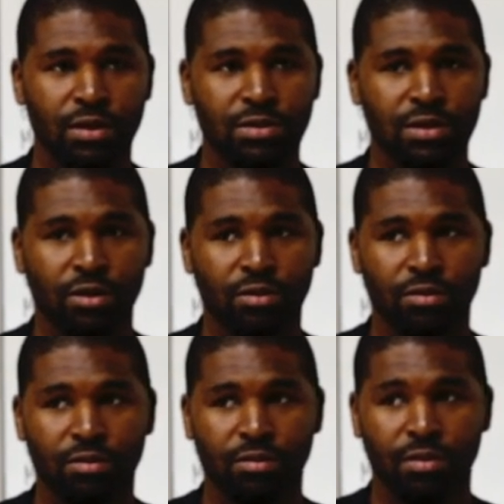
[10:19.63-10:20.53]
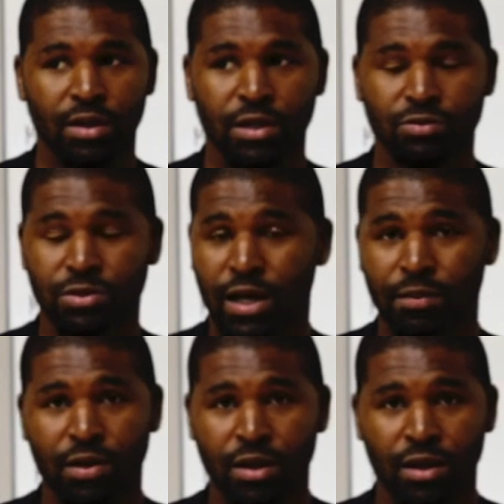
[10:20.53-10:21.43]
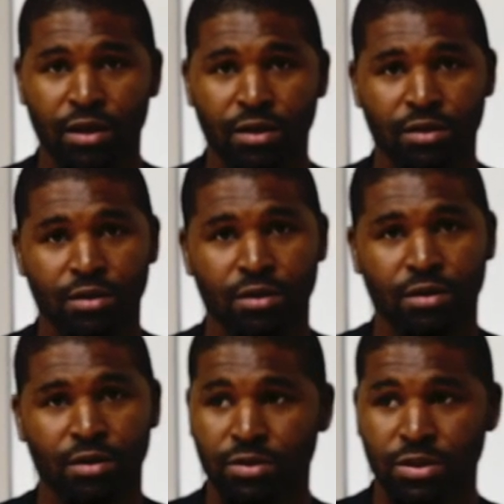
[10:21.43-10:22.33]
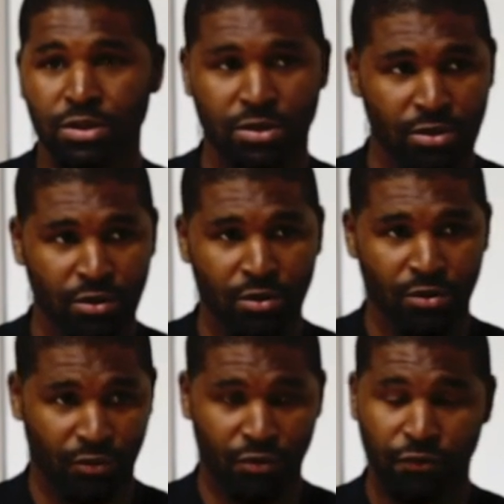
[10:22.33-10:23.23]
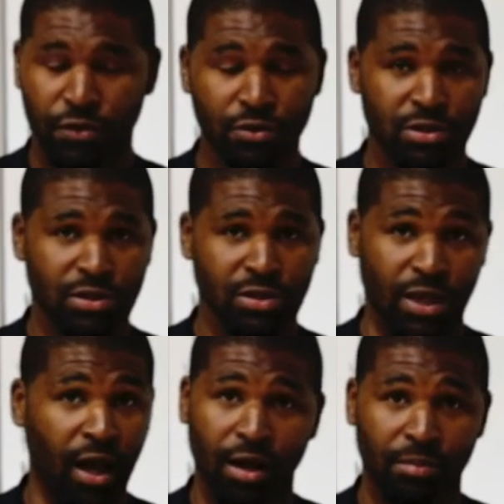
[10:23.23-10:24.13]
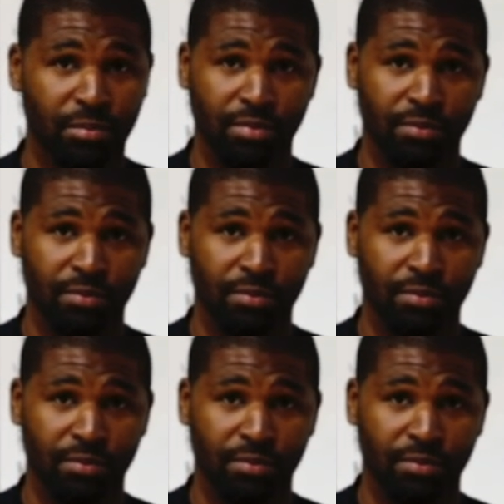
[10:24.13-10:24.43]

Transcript: And so, I mean, that's what's happening here. We just refuse to stop.